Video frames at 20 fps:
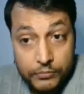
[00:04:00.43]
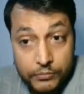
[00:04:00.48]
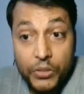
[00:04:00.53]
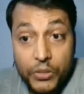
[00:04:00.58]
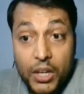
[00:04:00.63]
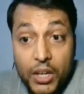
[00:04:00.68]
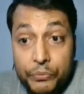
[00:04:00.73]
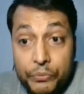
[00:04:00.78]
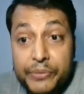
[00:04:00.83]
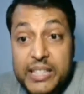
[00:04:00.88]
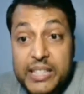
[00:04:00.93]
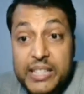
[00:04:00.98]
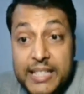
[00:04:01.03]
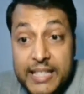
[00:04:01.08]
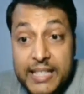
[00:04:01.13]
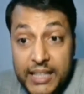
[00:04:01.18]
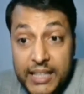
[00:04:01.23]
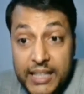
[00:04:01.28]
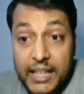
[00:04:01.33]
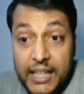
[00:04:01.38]
we will
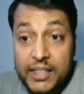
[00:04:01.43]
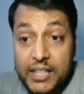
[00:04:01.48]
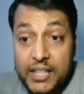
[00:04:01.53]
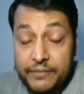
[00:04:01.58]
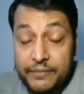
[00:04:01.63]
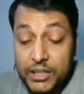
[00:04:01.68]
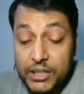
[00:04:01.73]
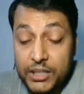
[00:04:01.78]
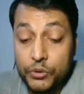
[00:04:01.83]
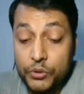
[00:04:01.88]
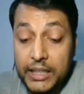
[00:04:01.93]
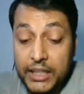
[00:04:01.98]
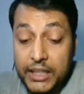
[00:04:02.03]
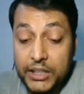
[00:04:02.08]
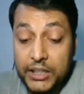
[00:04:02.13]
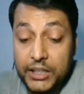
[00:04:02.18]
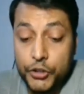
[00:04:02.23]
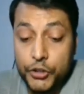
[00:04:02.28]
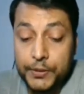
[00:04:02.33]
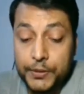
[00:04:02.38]
see in this video
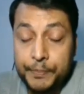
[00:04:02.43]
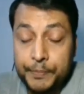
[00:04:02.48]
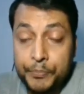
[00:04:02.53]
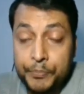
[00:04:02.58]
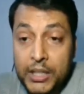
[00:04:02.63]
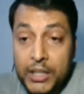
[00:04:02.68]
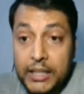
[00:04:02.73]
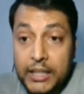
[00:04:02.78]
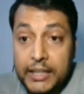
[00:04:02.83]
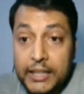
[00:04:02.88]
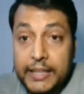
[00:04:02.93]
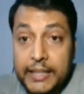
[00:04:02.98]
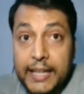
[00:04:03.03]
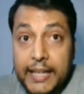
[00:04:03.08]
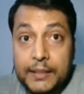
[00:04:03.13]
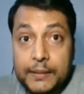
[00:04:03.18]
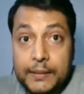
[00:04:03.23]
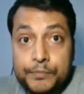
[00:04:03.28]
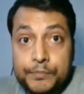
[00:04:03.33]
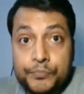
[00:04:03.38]
lecture that
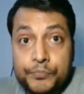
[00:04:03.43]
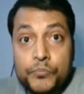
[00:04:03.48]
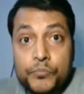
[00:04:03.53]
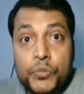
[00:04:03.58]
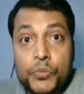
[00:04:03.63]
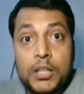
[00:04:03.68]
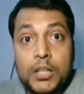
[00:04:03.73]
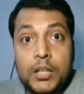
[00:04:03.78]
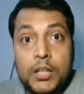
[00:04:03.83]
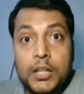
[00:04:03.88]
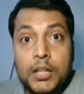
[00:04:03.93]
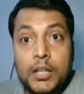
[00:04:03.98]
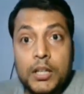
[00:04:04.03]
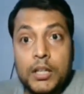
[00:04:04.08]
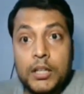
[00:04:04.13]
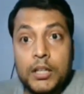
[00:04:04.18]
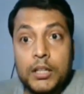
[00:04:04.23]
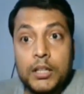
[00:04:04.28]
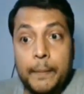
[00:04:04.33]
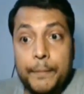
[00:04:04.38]

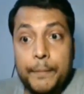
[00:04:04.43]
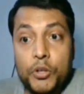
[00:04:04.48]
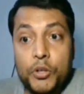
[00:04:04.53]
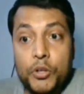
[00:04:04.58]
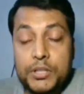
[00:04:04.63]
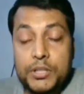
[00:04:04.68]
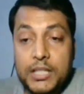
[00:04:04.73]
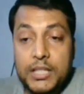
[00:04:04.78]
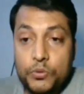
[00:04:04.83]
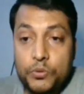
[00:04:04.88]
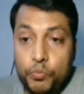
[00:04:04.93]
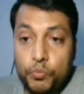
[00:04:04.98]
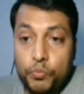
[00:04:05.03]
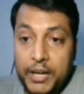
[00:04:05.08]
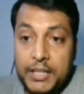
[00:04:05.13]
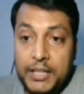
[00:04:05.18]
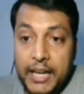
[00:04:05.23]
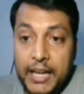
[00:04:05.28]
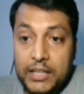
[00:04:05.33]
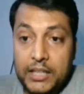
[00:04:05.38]
meiosis 1
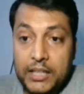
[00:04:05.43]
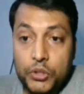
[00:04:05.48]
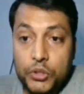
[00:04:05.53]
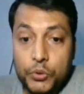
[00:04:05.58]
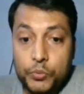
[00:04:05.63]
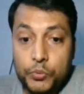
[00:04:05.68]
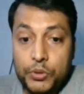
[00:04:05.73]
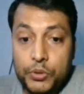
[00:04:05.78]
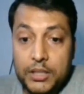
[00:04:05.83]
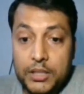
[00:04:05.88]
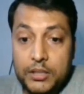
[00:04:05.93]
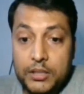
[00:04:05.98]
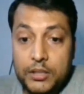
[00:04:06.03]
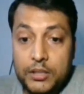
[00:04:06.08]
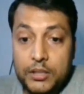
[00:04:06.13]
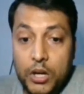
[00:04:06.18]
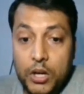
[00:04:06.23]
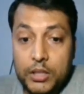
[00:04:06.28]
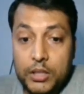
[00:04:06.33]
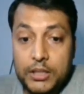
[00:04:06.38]
and 2 does
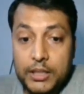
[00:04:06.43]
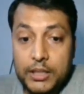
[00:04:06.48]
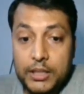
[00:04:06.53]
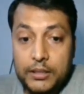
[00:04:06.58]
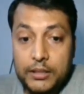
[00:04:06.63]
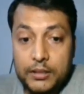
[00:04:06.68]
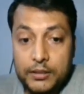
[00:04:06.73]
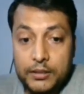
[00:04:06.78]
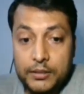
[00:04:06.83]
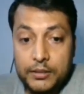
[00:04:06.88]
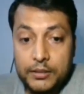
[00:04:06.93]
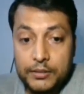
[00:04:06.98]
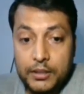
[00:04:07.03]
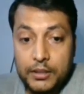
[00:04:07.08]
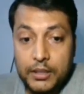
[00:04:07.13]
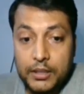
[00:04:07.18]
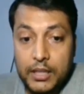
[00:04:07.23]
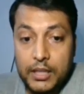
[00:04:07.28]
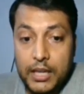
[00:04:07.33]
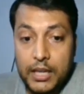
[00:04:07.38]
not
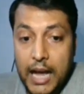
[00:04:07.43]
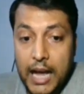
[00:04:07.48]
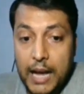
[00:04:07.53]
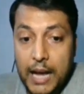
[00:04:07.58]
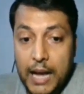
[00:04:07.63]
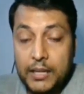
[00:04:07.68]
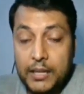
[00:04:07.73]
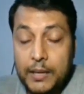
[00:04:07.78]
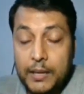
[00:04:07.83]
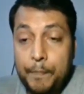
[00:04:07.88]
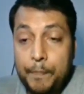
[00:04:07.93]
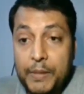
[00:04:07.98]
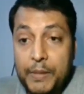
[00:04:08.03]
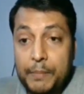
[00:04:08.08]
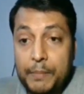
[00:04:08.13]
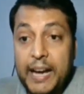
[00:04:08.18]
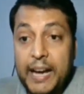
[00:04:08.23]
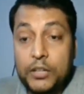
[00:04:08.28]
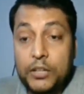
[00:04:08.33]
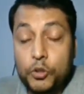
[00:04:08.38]
happen
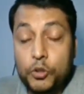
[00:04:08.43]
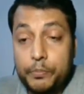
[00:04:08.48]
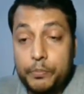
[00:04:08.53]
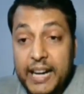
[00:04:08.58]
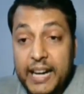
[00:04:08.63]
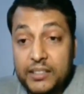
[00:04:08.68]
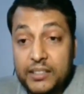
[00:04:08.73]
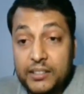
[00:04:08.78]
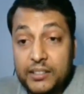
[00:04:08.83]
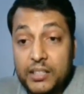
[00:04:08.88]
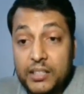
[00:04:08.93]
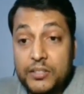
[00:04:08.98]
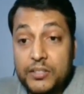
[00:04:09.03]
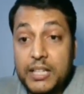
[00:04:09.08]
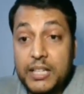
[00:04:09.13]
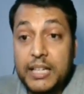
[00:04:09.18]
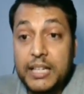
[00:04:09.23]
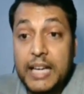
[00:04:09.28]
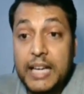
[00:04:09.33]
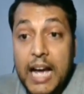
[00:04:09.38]
back to back. There is a
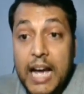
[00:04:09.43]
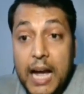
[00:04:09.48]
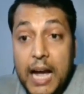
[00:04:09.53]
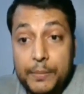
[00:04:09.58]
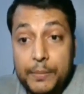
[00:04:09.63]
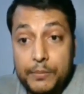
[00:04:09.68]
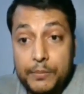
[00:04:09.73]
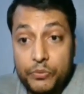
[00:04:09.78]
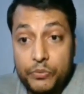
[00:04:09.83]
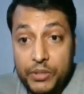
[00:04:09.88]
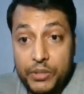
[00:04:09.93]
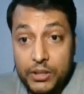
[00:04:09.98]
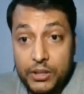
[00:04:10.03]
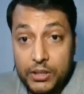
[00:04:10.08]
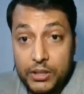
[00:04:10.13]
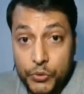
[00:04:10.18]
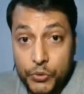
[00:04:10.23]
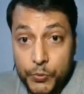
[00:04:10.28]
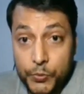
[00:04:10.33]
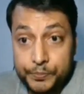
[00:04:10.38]
gap between the
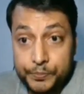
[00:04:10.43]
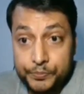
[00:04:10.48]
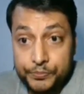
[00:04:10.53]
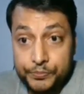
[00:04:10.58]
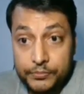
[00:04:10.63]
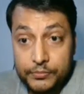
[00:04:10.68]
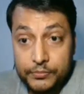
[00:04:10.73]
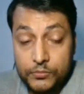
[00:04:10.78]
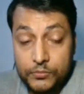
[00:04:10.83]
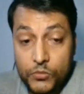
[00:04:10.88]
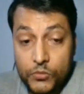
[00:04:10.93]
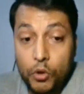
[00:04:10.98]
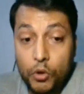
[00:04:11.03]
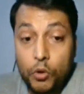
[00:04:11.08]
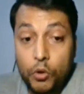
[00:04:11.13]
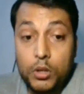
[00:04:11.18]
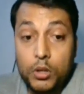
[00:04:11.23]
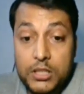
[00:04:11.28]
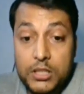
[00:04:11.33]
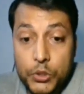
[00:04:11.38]
two.
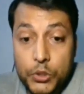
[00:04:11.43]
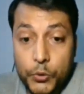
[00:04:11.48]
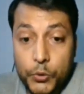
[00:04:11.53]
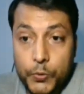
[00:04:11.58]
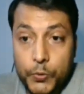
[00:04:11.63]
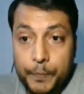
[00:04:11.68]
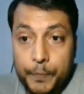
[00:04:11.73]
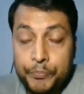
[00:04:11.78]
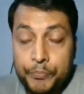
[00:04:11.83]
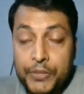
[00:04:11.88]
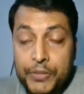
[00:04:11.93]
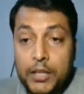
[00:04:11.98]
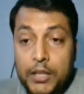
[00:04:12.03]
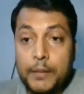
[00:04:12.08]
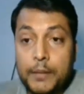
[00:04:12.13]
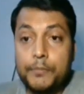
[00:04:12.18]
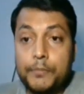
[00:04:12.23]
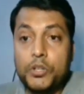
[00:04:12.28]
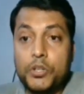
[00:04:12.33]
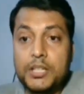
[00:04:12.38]
Also,
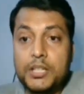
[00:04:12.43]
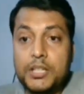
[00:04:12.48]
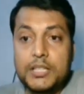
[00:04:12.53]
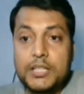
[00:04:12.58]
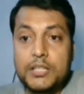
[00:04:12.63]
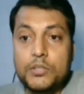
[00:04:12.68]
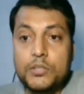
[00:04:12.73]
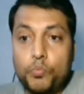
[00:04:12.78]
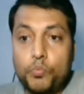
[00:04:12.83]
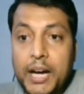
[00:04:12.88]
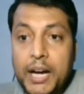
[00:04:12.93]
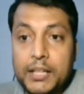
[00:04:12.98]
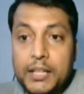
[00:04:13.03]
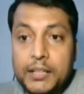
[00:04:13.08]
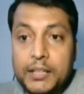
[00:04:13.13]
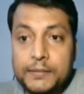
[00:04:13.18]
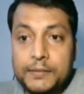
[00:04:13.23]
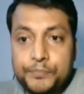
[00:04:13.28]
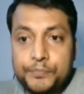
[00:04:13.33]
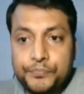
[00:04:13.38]
meiosis
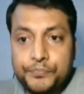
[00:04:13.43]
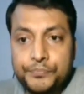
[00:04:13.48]
1